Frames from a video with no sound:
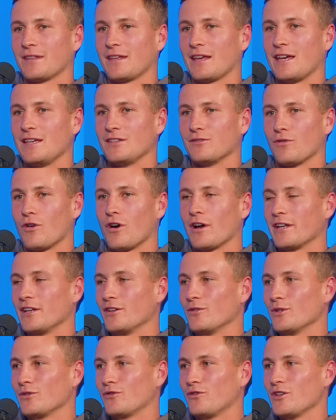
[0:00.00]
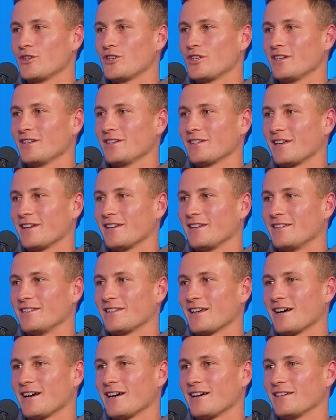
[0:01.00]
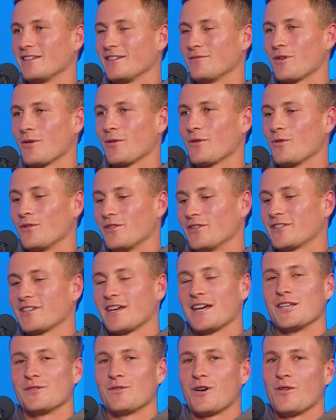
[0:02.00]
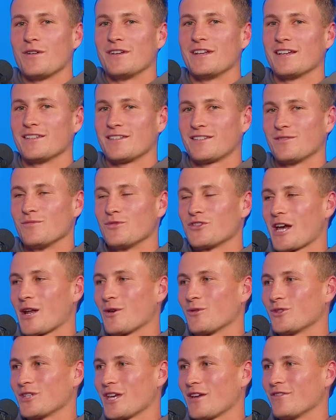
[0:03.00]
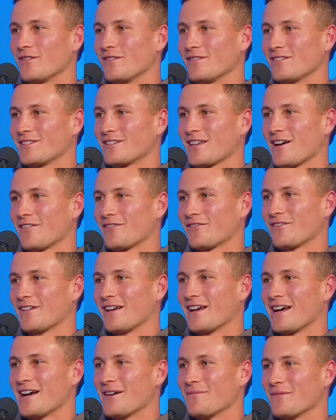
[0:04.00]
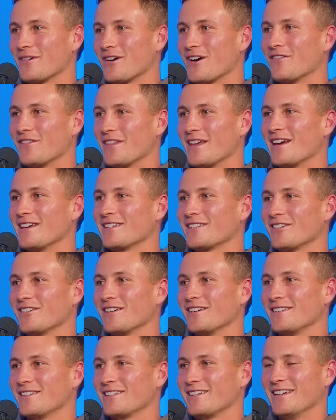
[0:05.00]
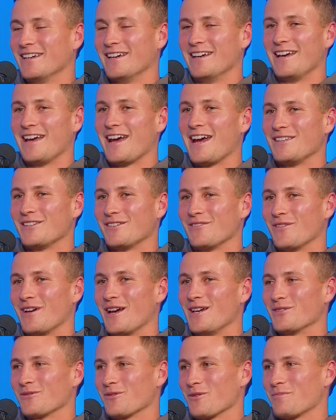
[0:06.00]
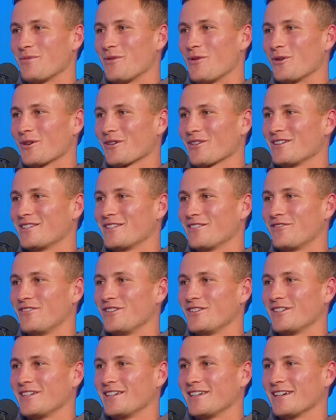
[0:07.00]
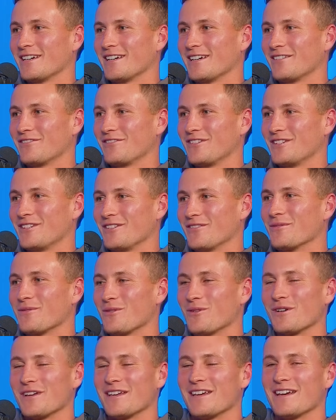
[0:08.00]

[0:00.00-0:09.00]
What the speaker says: He's right into his fishing, and you probably wouldn't see as well. He does some Channel 7 stuff over there. So he's a reporter. He's a fishing reporter.